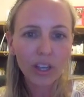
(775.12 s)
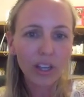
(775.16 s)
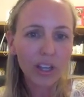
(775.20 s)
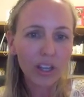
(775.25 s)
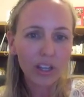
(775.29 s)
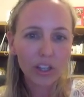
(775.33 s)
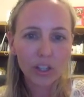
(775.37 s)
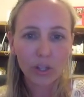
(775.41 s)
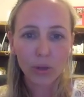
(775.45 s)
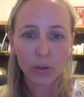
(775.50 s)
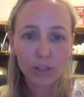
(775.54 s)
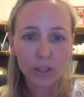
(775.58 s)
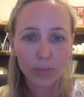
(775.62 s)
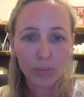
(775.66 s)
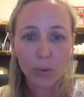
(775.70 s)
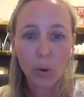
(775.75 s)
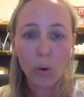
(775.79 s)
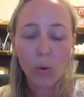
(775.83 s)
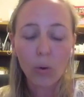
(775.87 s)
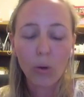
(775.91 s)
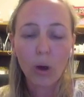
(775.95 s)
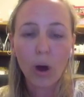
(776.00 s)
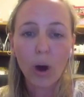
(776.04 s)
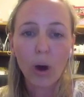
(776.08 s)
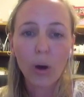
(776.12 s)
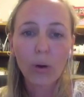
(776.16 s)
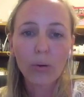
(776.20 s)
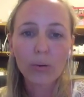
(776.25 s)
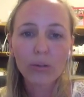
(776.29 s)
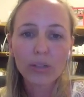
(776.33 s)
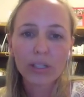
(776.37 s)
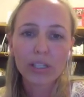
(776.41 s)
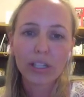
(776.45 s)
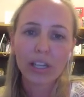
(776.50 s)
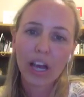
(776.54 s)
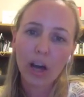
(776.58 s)
your small
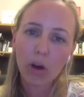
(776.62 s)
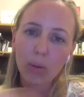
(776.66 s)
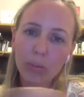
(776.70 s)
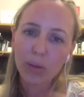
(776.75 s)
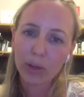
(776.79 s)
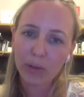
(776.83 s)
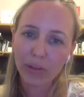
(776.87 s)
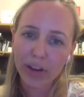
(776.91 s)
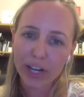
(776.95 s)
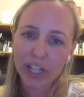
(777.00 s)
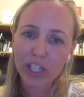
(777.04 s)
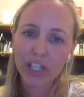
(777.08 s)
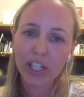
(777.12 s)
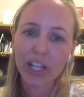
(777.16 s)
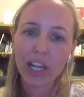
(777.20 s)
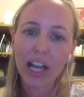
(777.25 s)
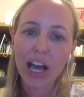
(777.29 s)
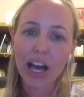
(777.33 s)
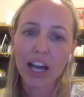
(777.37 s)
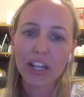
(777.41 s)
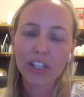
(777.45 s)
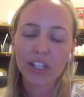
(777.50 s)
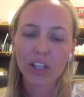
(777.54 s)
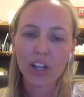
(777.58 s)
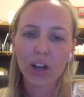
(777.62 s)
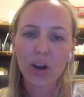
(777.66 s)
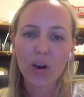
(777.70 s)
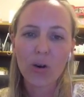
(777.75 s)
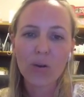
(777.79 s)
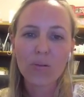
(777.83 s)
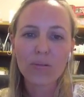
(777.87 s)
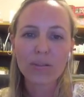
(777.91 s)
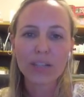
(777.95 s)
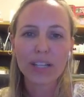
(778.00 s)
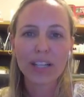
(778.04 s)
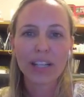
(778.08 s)
goals to help you reach your larger
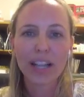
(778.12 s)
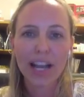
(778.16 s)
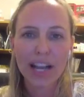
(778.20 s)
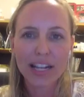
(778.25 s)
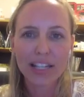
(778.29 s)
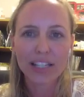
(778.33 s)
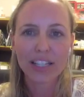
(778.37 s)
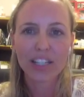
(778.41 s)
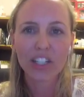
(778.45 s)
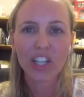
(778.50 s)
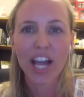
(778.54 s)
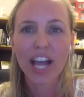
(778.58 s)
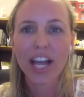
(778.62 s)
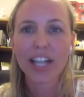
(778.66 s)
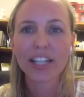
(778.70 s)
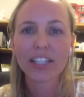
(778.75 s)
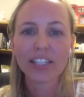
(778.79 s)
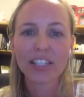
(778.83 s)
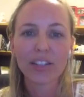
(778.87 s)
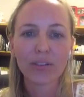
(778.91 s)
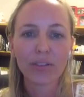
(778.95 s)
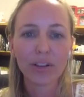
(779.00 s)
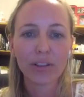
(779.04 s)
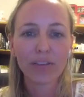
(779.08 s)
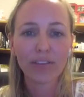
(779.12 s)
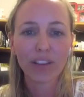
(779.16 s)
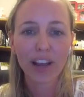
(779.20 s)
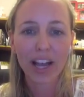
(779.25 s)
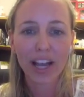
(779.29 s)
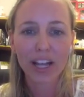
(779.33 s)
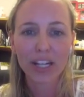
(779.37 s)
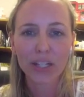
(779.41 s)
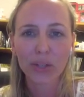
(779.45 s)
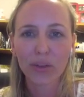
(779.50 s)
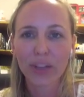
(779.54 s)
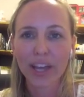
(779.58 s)
goals, then that's a chance to
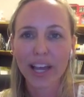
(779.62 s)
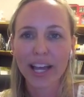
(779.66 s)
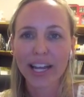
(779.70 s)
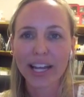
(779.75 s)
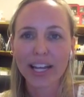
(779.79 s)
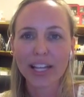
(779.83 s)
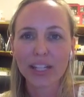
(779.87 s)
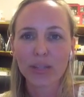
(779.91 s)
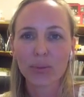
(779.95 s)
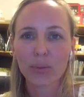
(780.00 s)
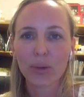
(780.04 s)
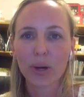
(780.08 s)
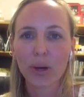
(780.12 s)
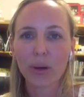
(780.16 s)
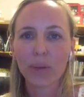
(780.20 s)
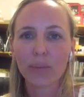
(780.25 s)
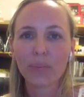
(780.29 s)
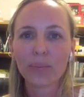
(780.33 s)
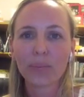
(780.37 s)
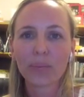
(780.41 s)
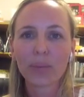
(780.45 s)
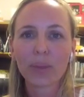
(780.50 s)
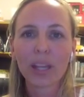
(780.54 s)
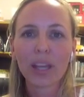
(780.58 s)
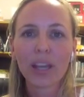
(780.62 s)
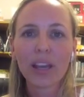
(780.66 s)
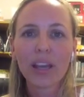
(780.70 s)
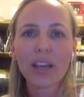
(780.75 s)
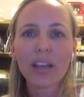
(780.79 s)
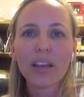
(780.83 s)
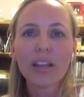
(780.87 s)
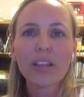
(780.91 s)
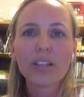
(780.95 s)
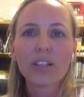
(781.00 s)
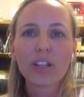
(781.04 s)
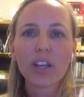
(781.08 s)
reflect on that as well.
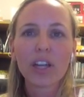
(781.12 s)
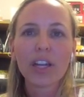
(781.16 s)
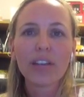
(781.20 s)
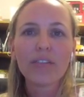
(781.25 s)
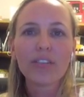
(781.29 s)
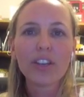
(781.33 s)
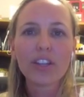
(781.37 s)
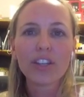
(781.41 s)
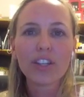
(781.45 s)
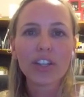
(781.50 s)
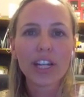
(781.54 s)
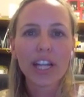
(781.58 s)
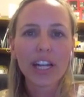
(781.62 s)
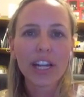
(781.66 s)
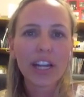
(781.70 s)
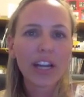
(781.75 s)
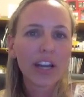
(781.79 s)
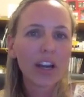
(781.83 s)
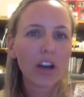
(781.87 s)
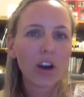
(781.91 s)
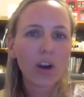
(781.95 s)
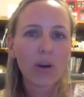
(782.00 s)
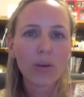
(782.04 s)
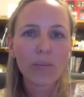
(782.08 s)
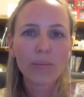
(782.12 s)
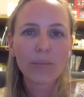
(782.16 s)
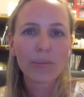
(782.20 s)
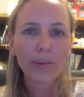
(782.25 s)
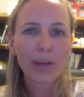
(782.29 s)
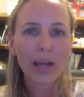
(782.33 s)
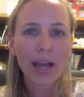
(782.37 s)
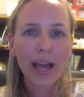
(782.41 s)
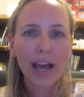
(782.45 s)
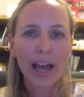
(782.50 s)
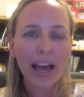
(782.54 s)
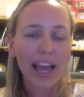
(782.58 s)
So if you do need
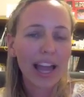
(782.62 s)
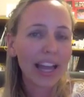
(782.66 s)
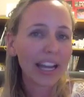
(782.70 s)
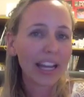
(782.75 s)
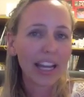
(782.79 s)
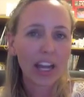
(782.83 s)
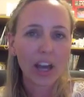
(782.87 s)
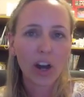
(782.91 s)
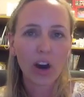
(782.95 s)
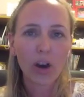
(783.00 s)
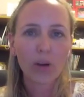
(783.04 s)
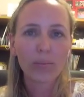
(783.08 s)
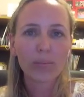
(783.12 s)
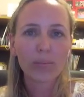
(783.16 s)
any help